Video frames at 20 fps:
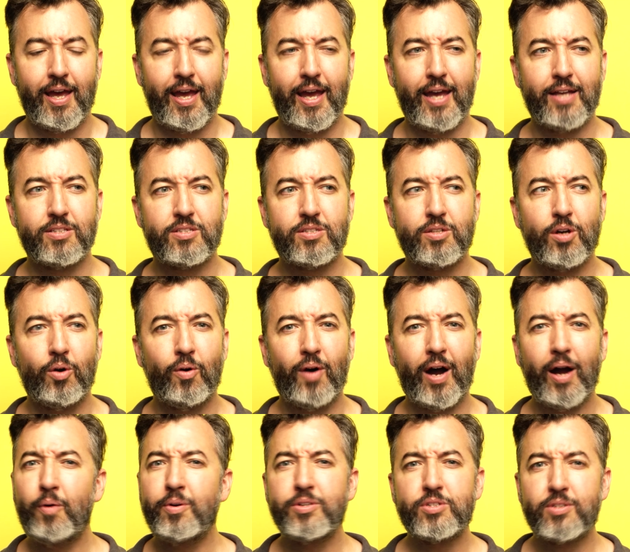And so
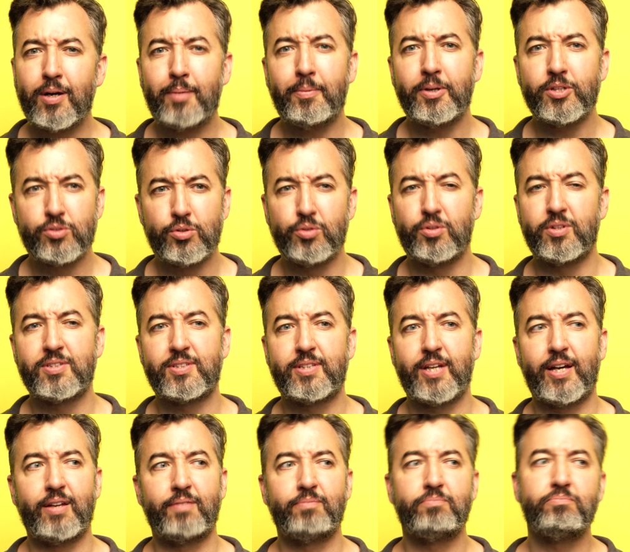I always taught my students
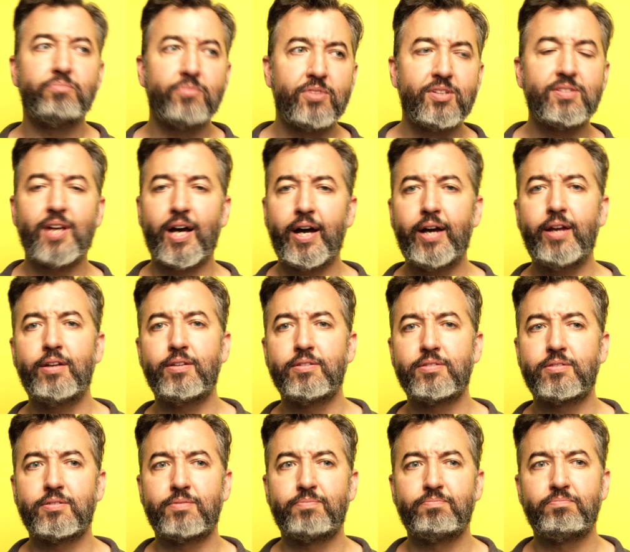that design
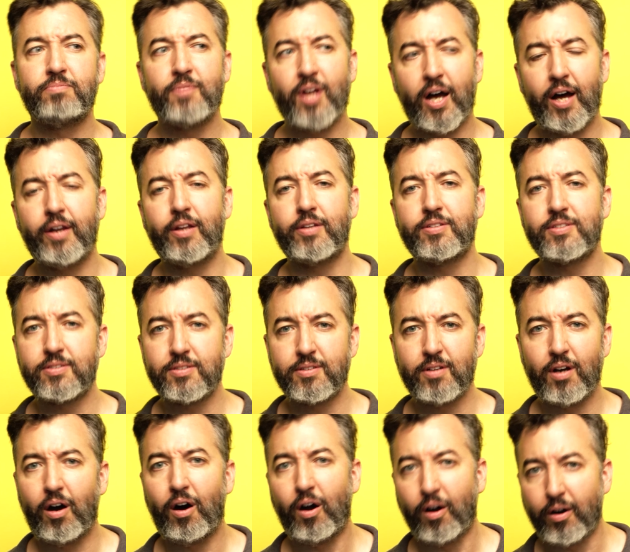is not an
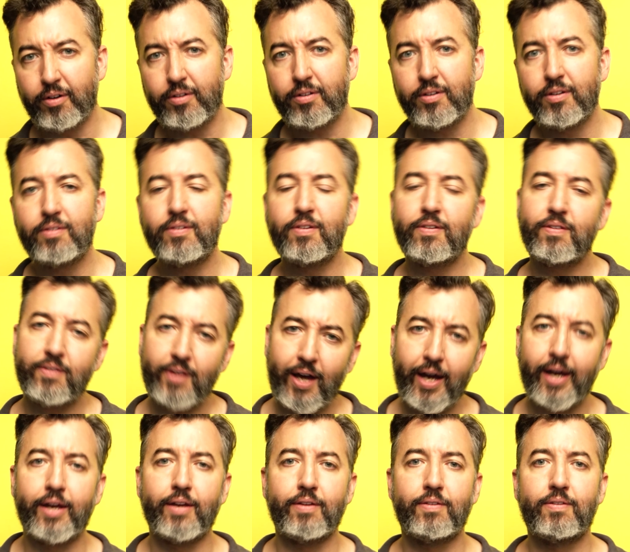art, it's a
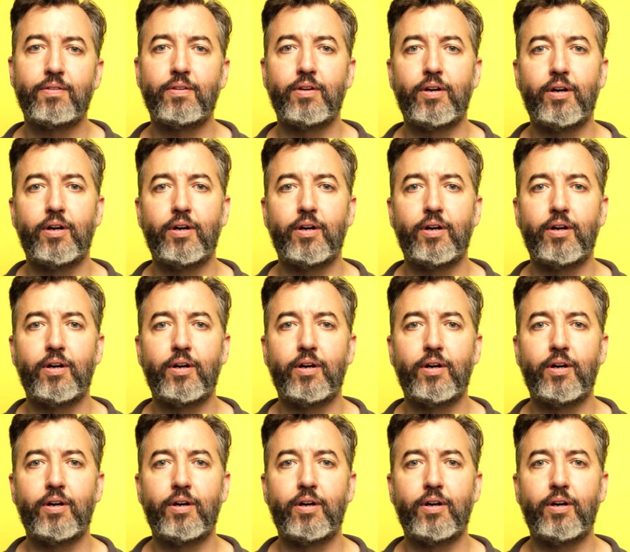science.